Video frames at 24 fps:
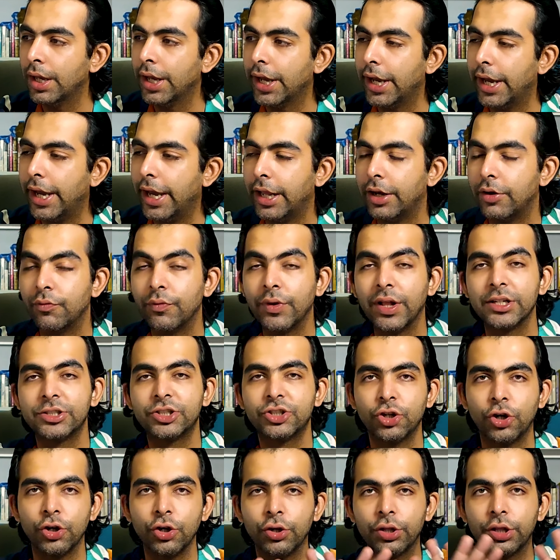and we'll
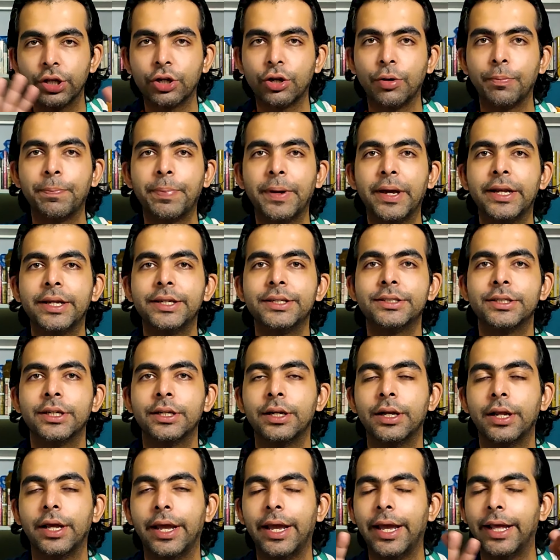show you the
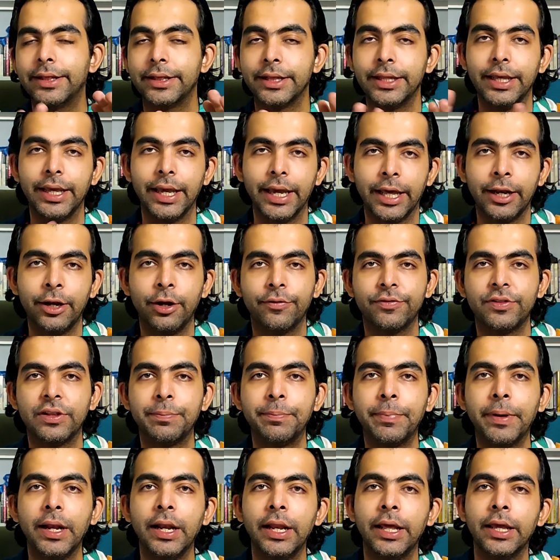comparison at the end of the
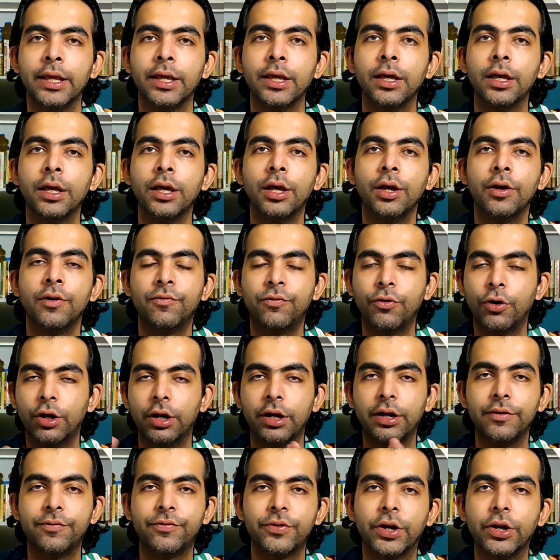billing for a
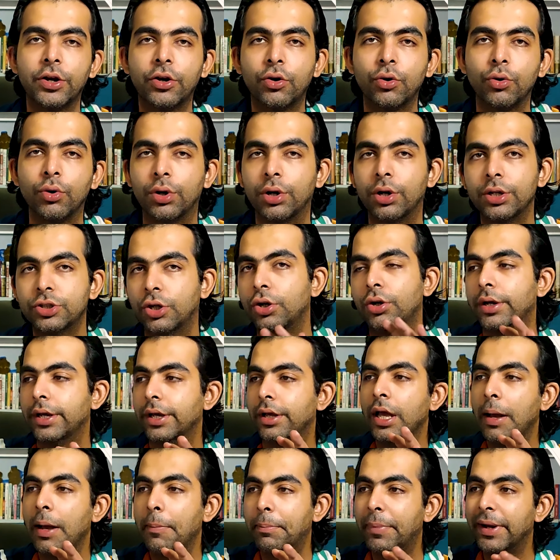different route.
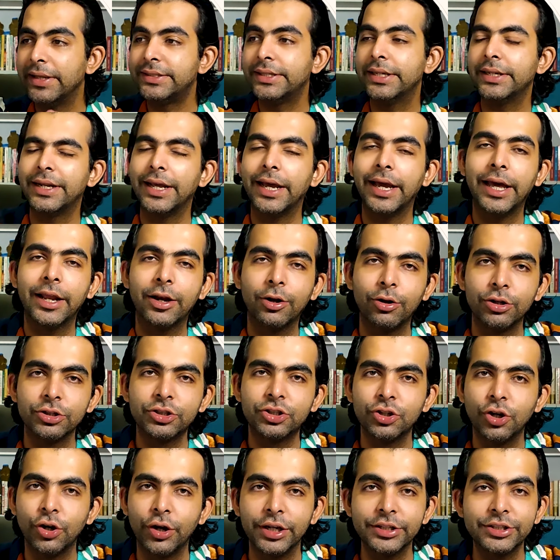Budget air
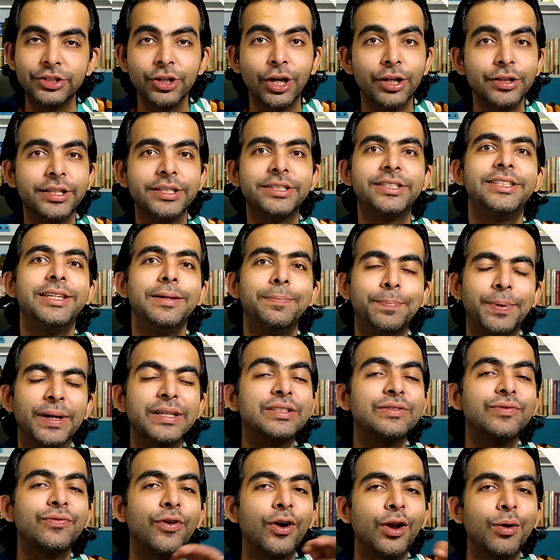also is not the
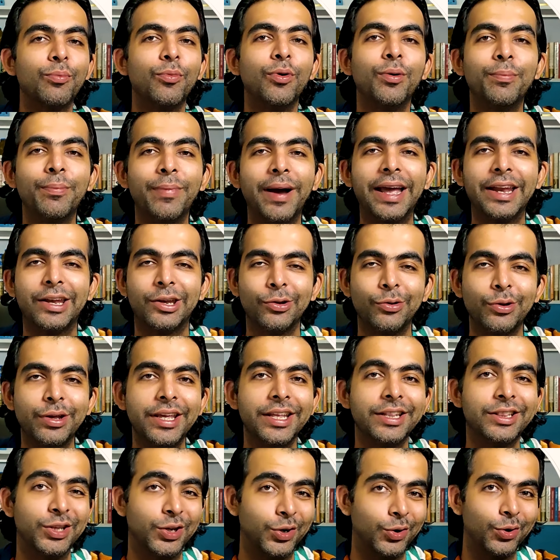cheapest for Mumbai to
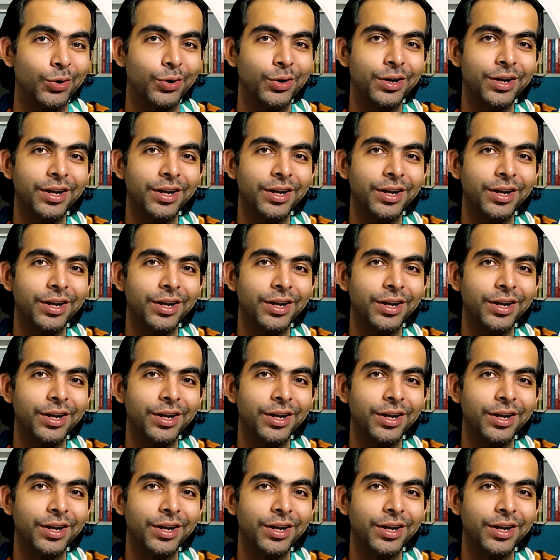Heathrow.